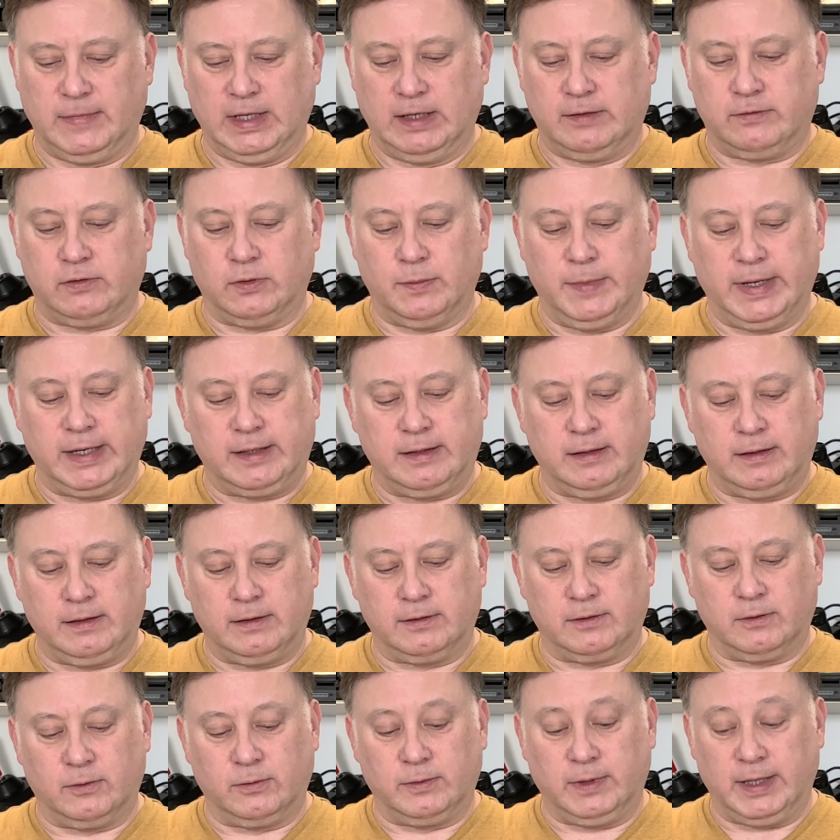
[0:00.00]
for making
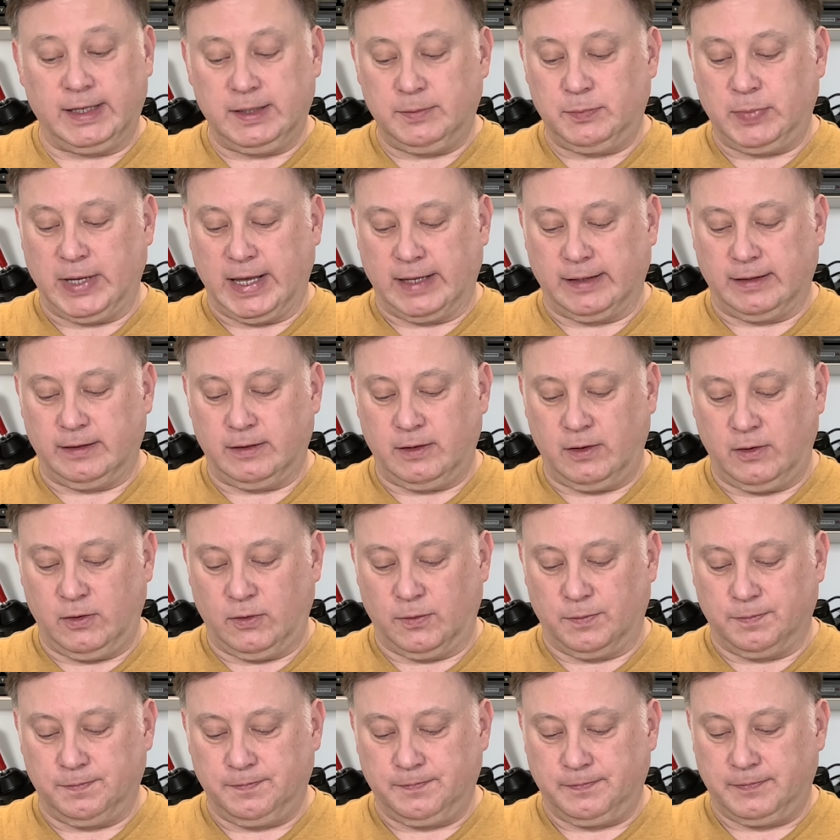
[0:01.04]
your own light pen at
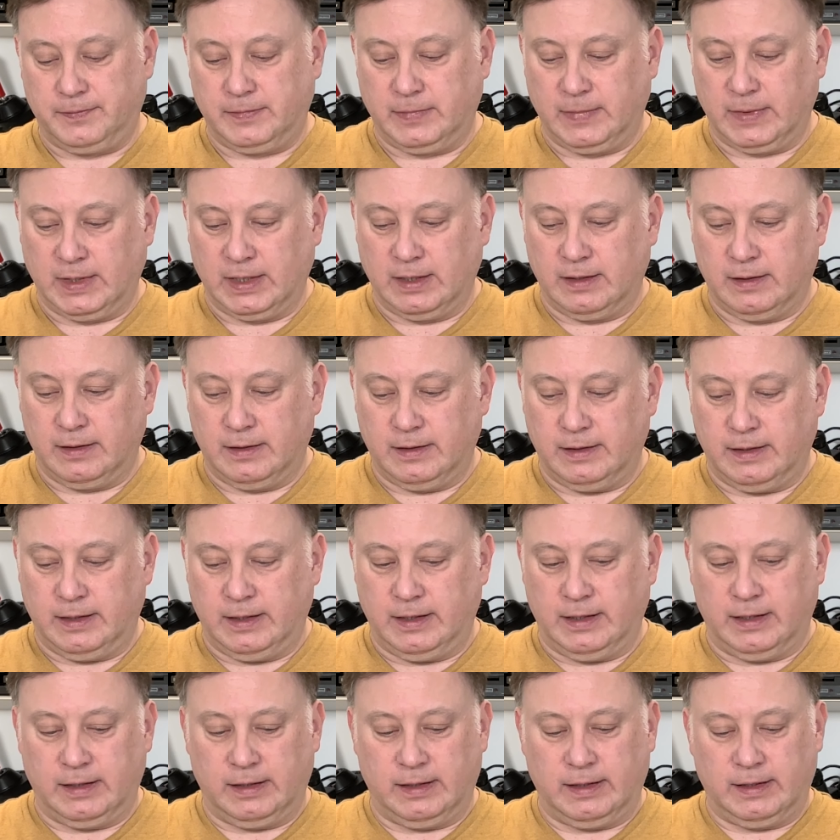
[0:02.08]
home.
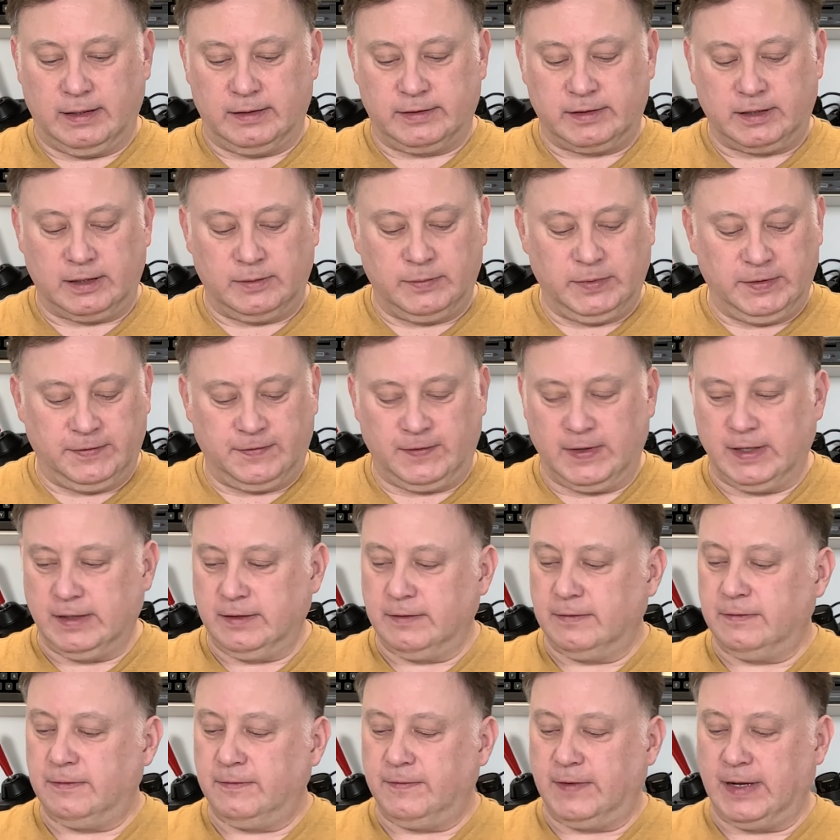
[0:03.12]
And uh, it's going to be fun
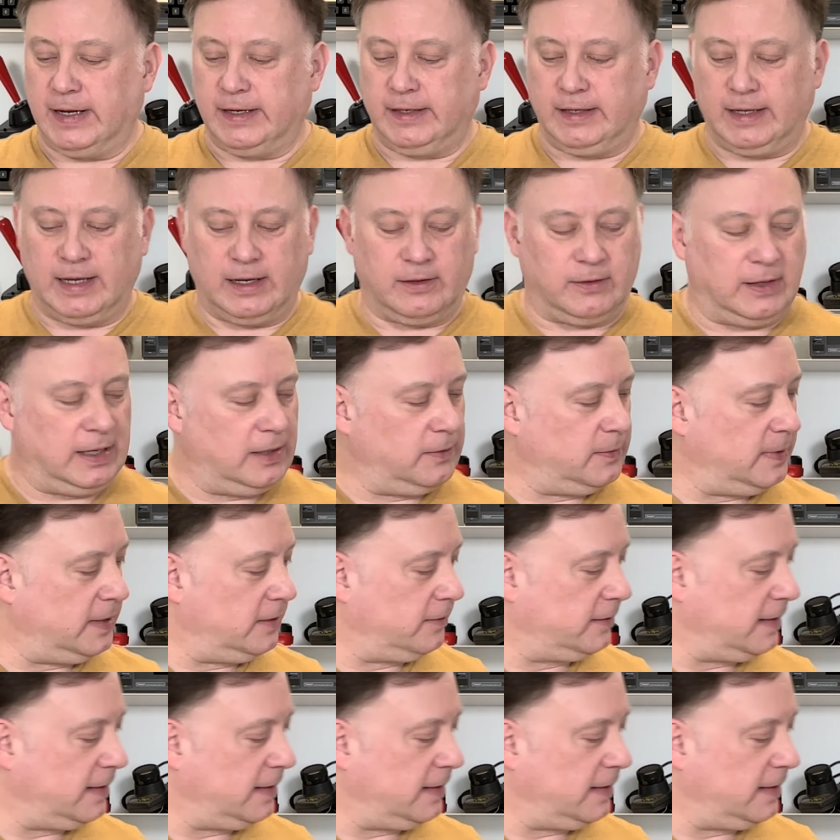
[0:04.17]
finding out how well